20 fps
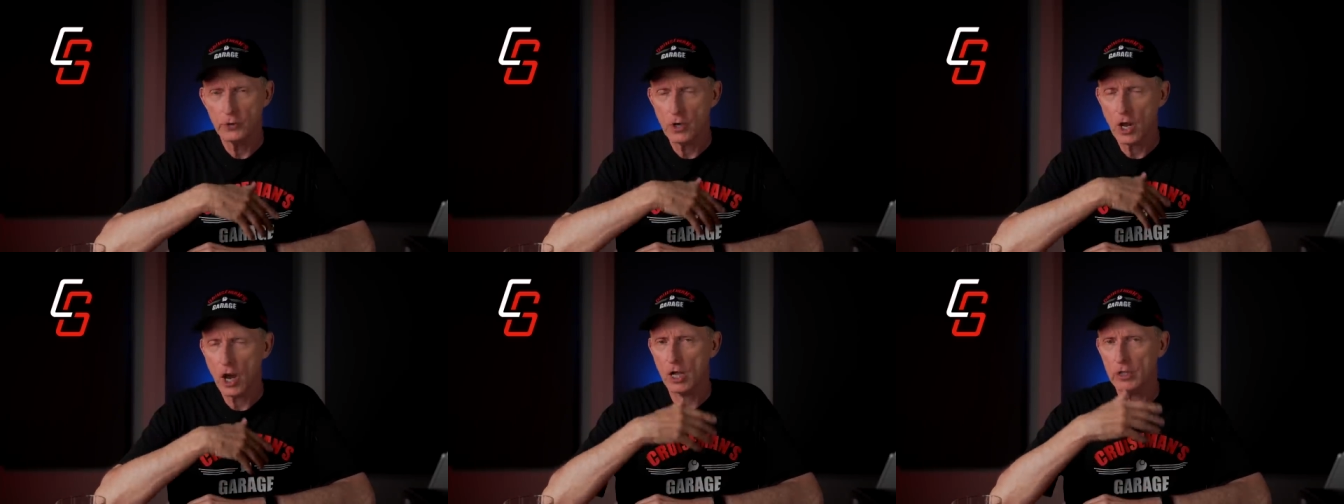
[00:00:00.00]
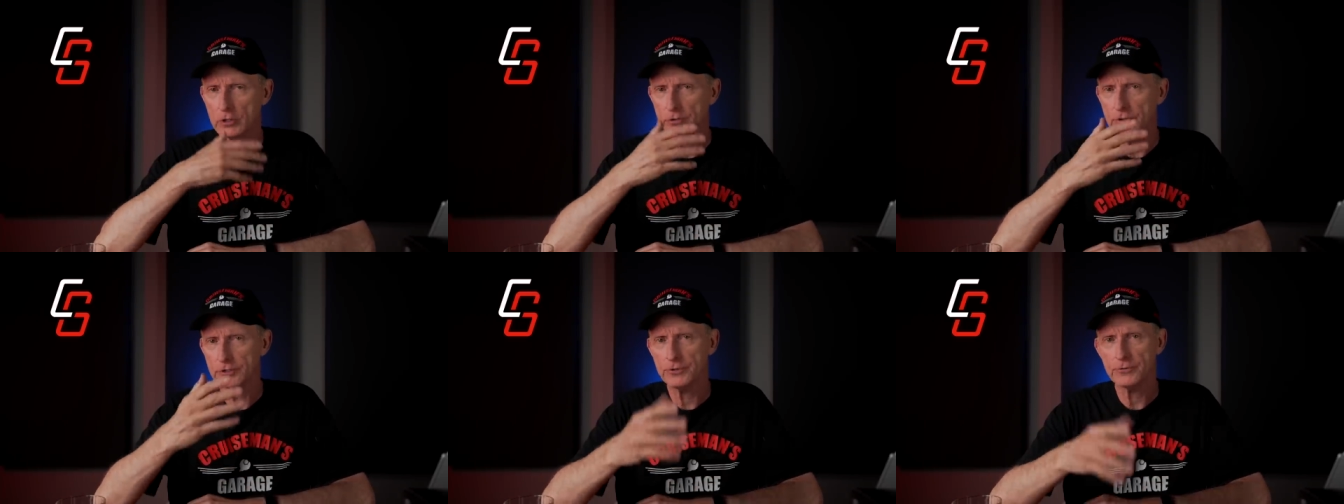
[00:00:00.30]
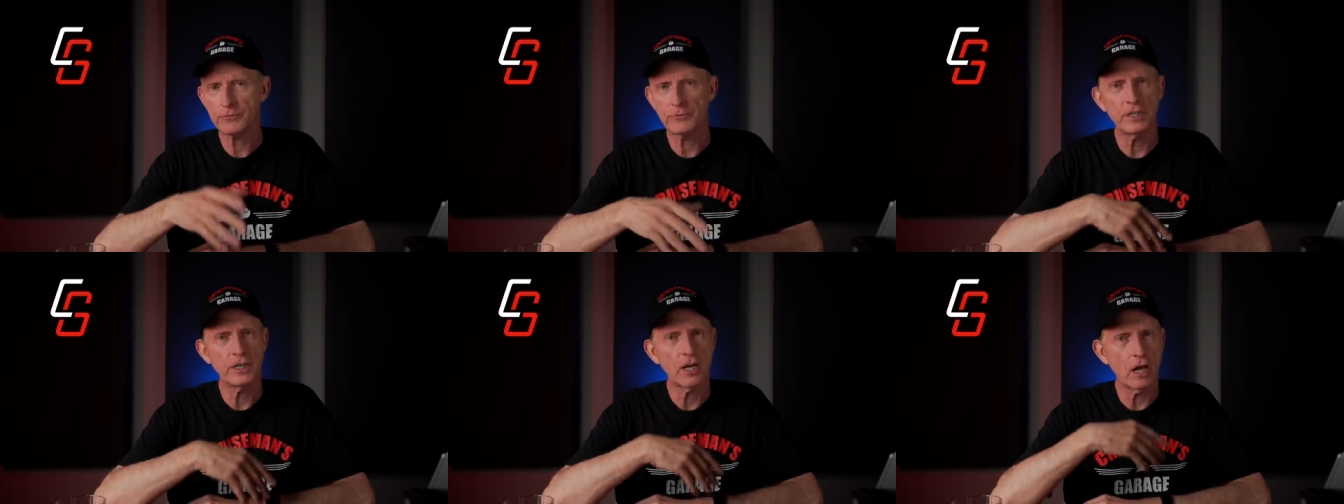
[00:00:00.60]

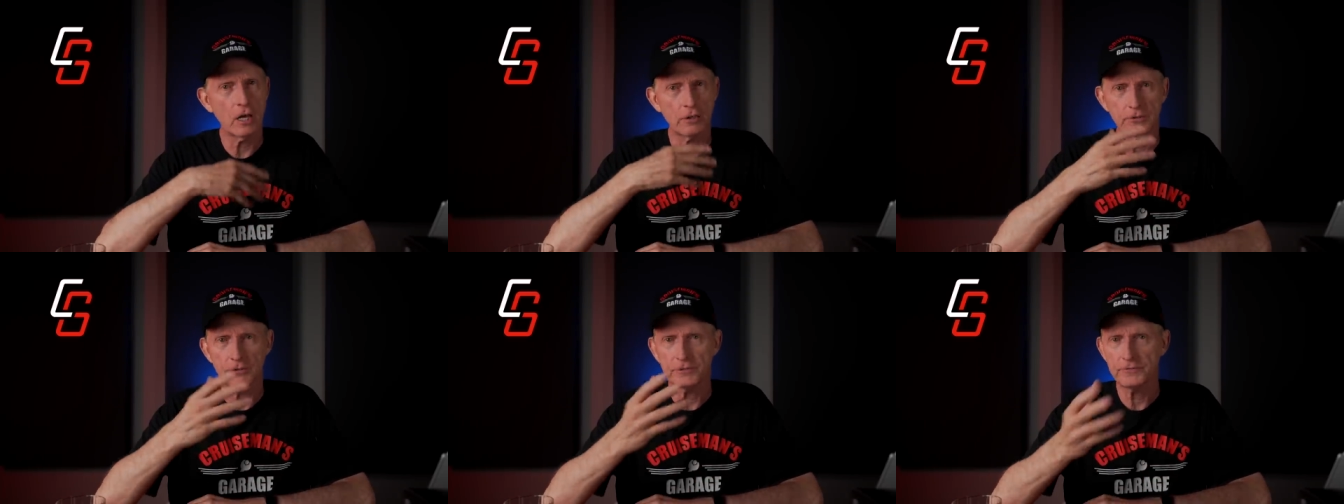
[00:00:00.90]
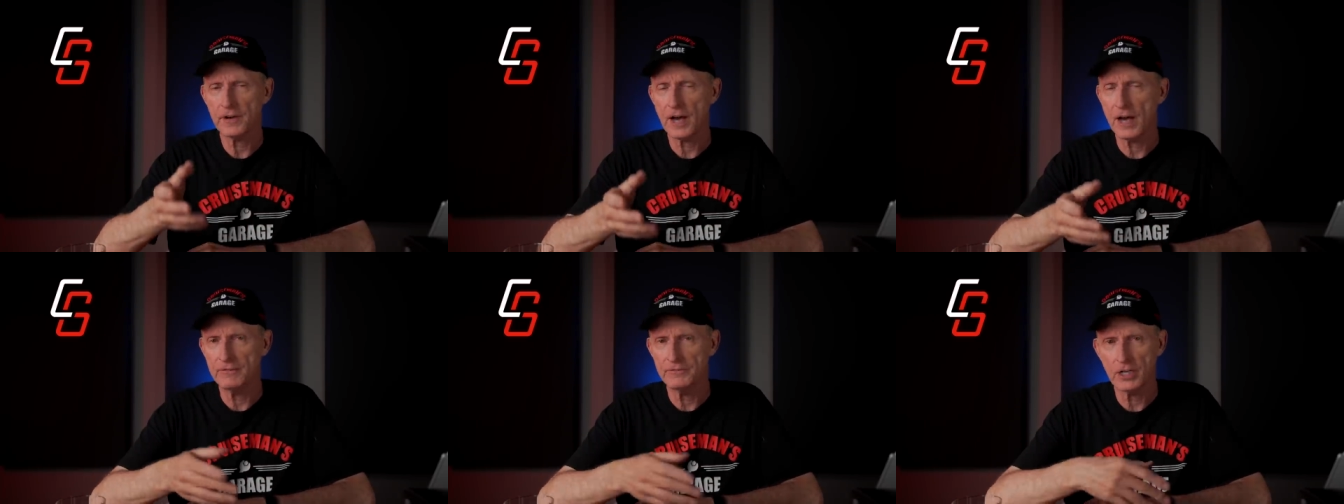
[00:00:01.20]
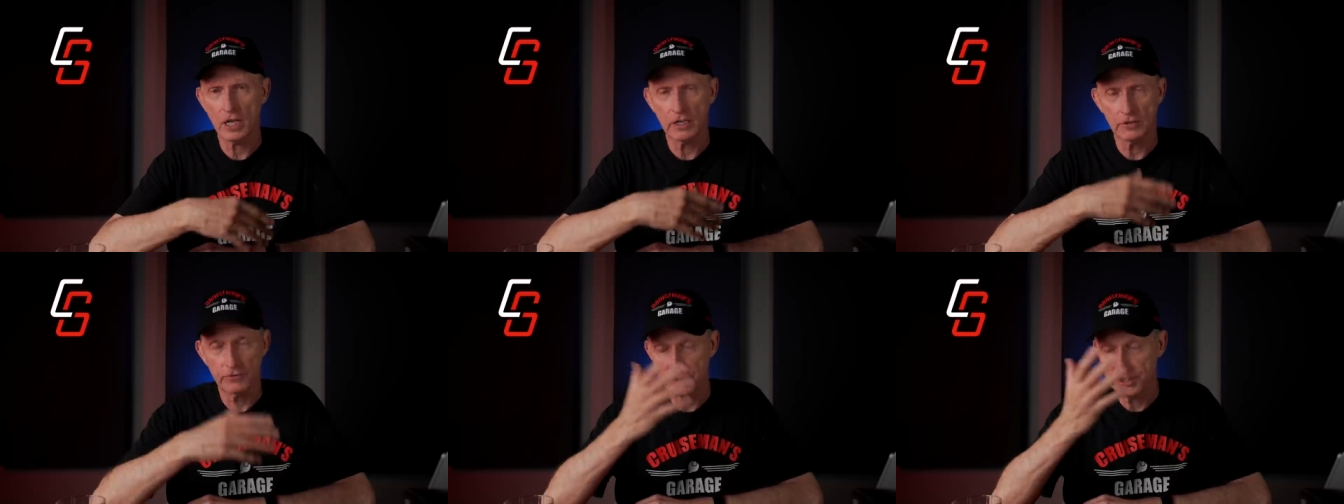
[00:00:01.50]
$3,
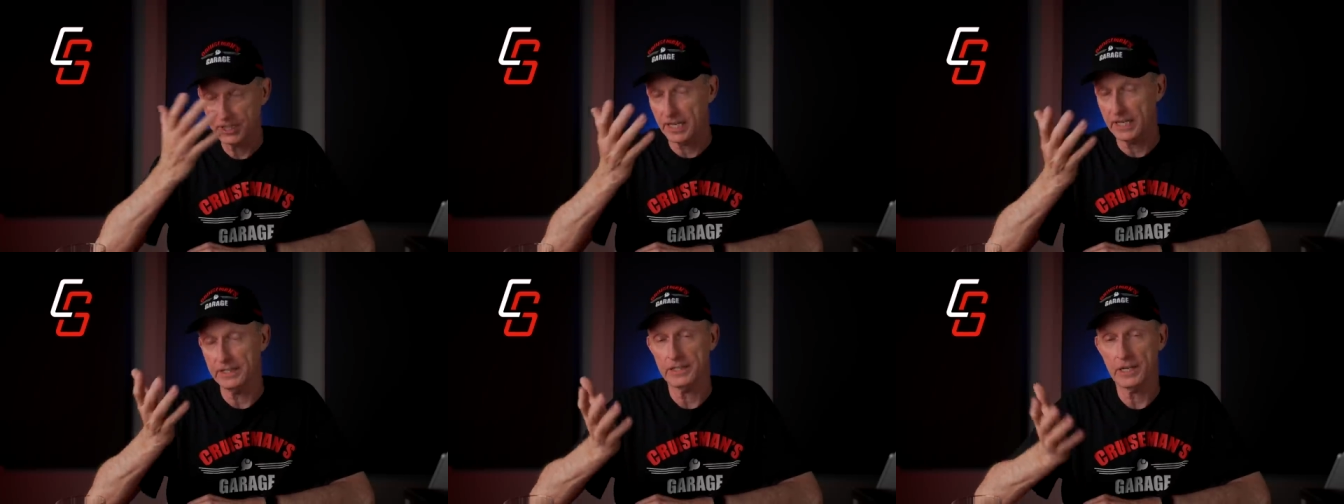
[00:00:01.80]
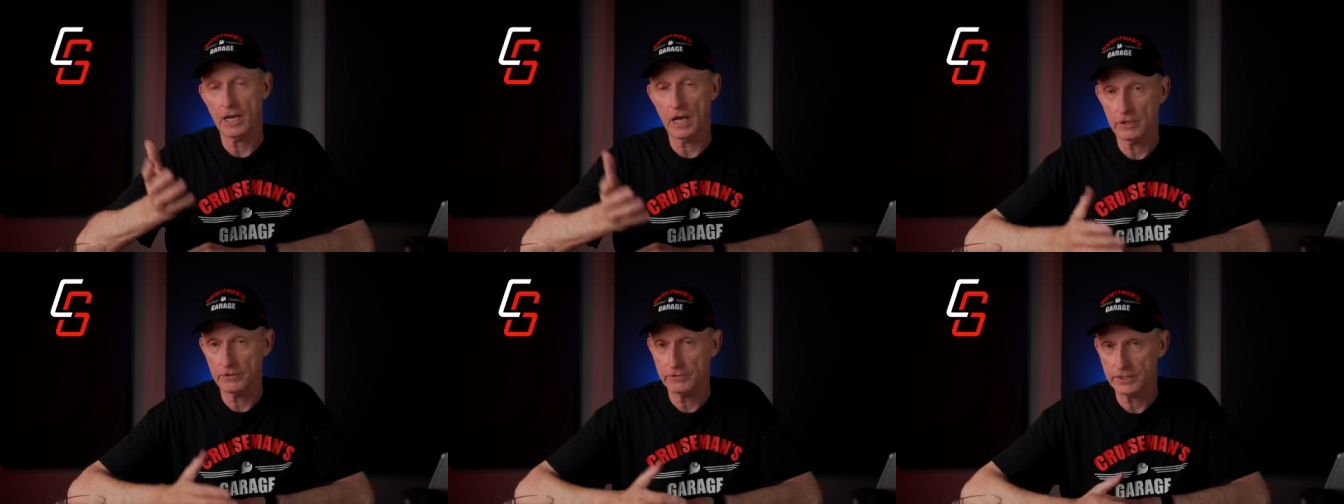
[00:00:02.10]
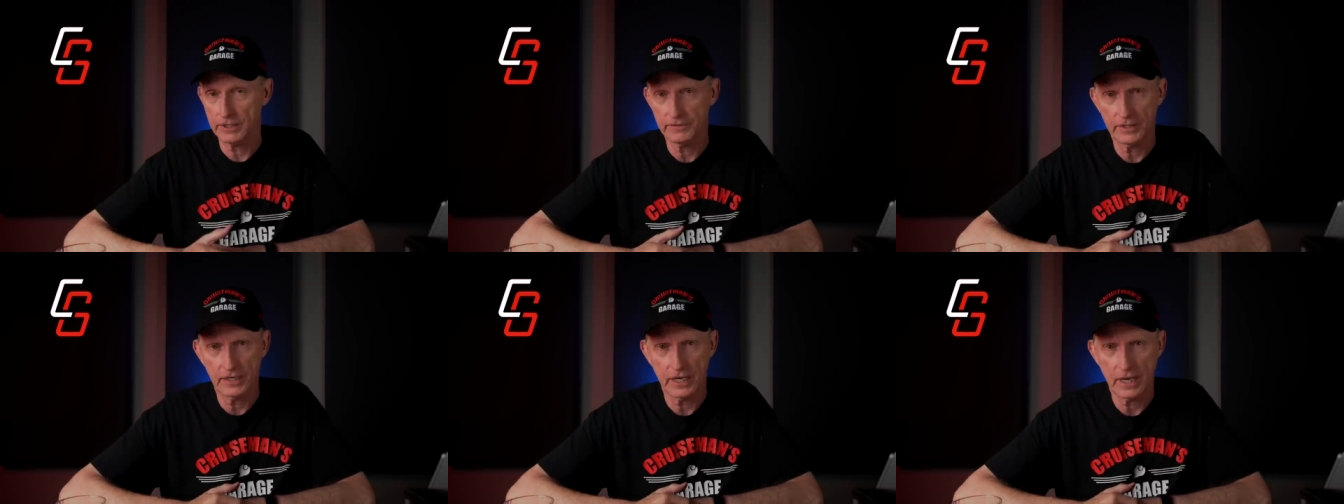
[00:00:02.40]
$5,
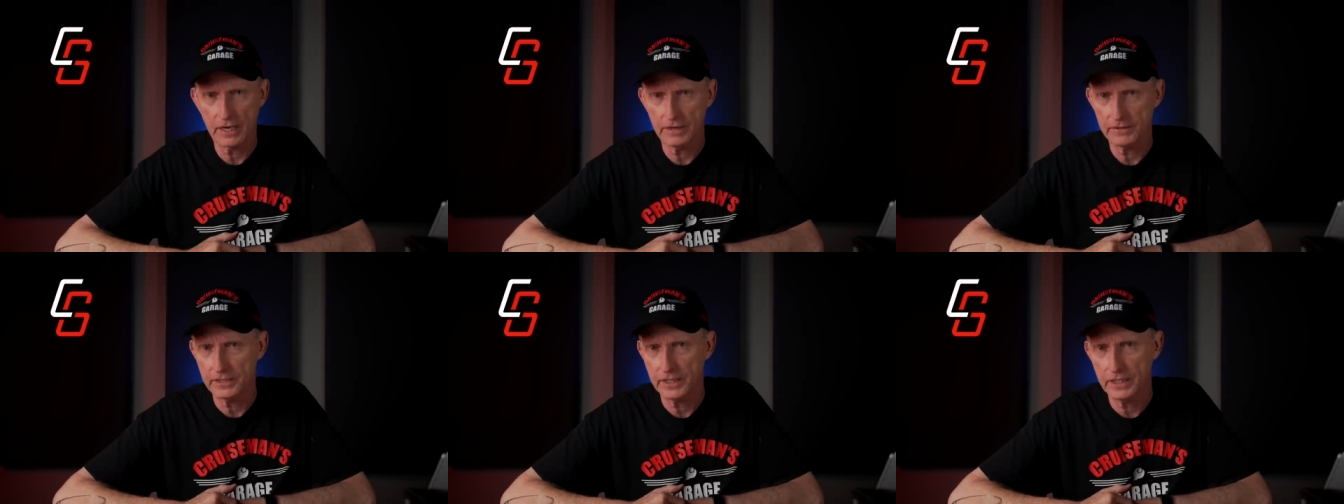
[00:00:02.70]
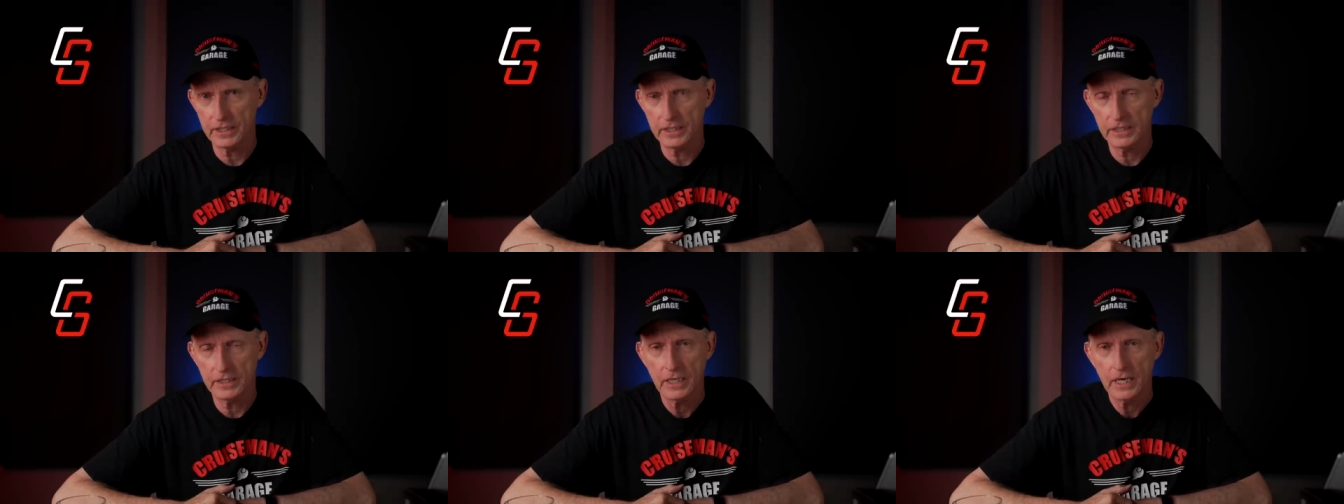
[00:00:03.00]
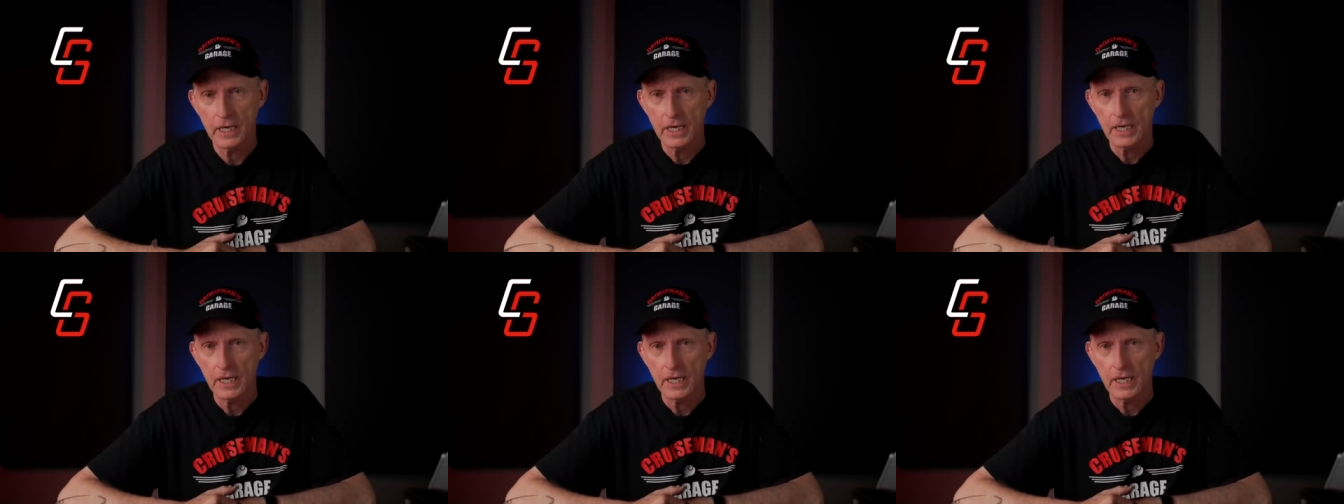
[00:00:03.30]
$10 every now and then.